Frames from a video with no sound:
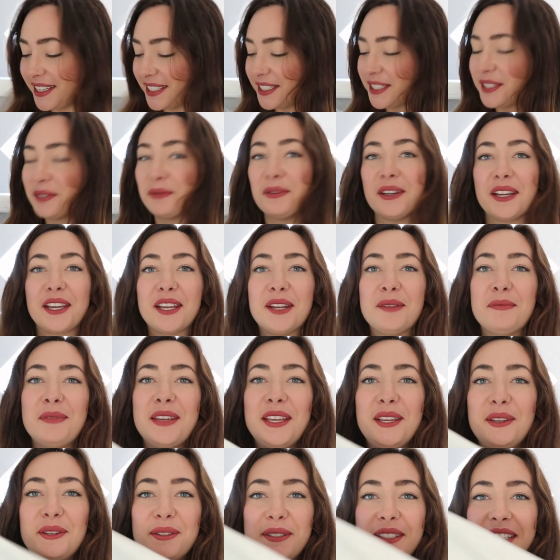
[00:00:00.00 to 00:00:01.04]
So we're going to be
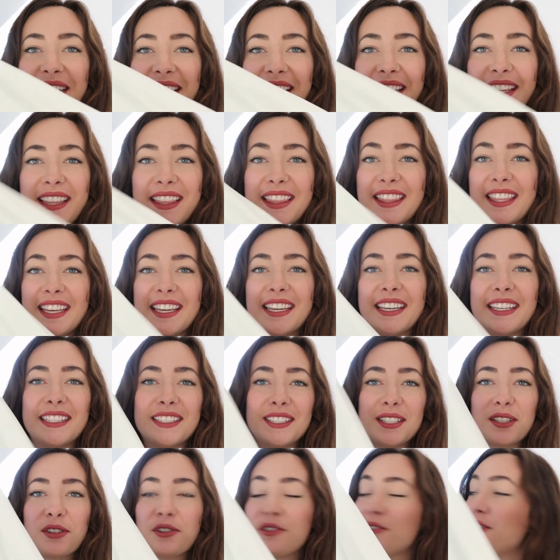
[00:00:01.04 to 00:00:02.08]
using
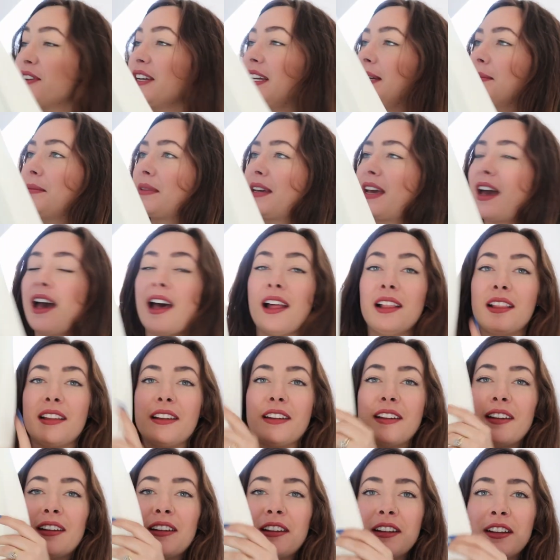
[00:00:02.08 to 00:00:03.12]
this cream
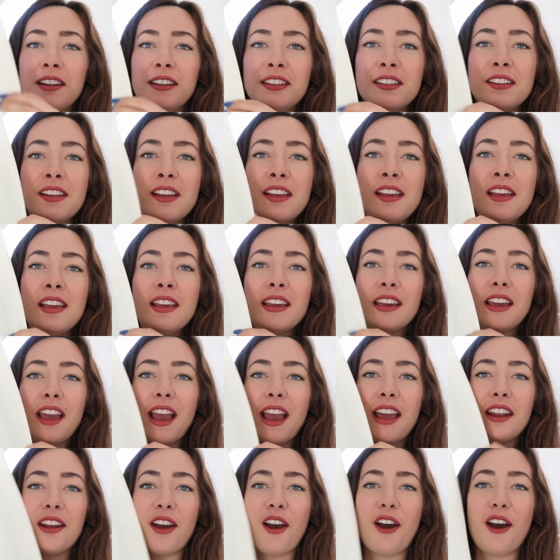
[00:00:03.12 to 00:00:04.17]
colored
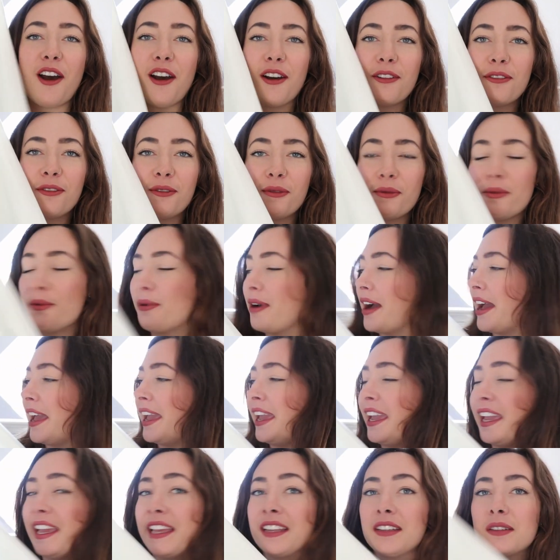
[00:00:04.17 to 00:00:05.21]
kind of
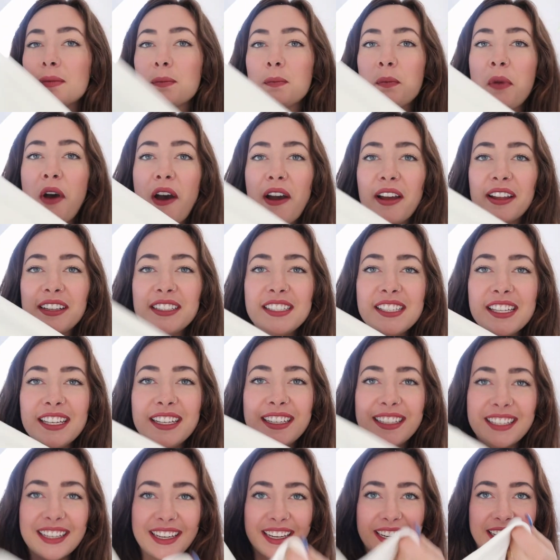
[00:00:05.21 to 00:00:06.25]
off-white ponte
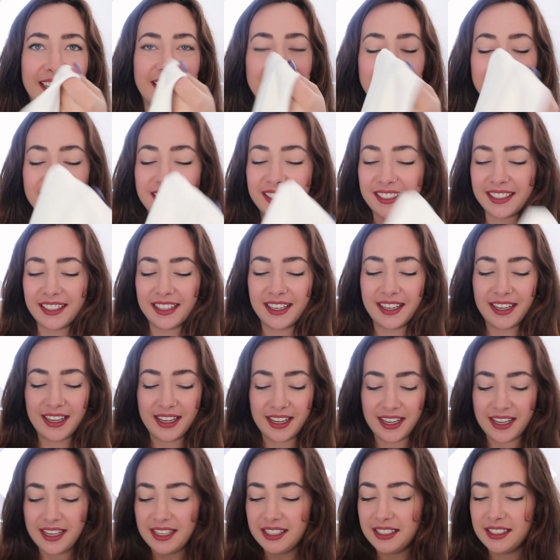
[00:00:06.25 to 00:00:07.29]
knit.
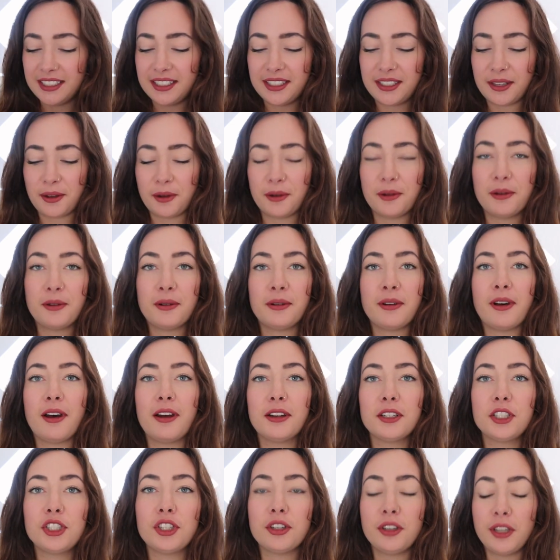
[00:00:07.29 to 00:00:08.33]
So I'll
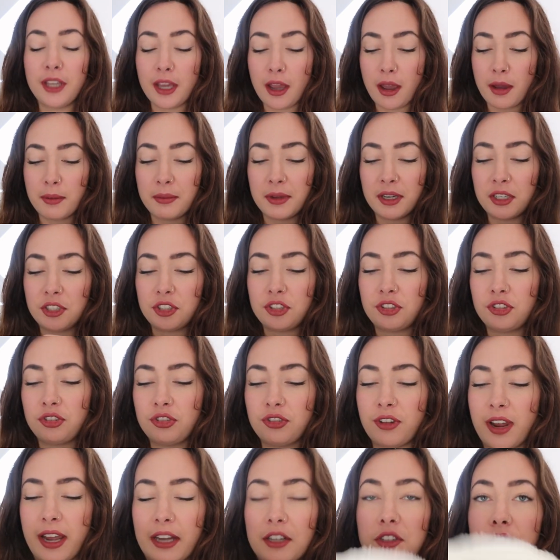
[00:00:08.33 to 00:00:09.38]
show you how much
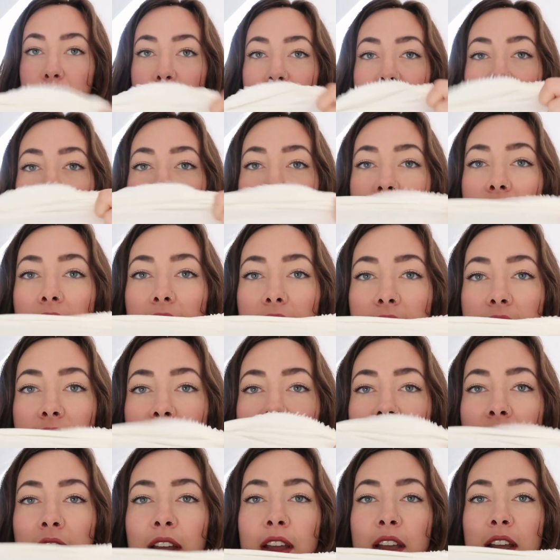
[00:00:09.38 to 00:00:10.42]
stretch we have.
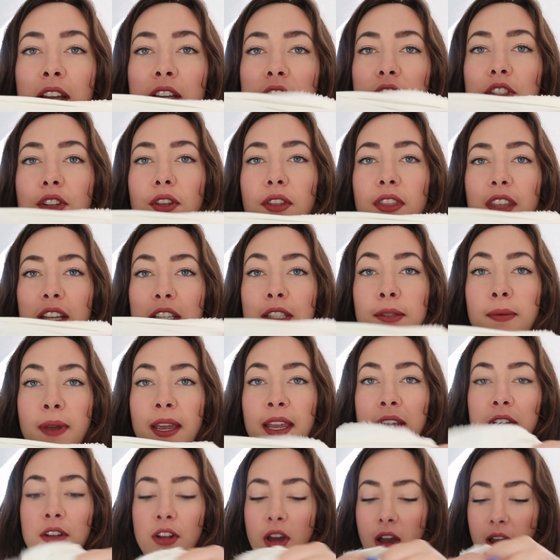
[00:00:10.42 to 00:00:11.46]
So this way,
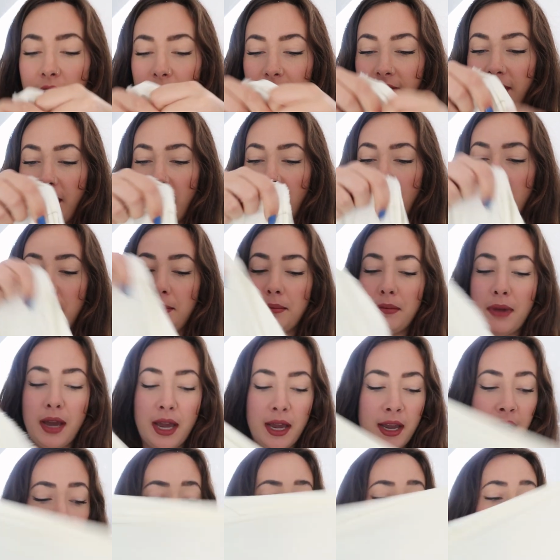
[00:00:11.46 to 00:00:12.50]
not very
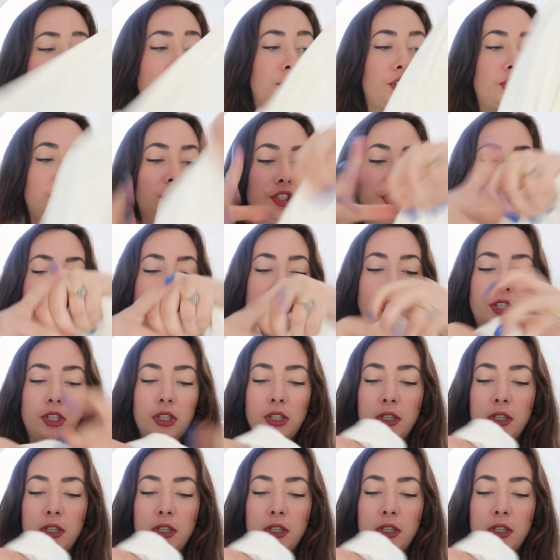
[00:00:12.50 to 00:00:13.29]
much.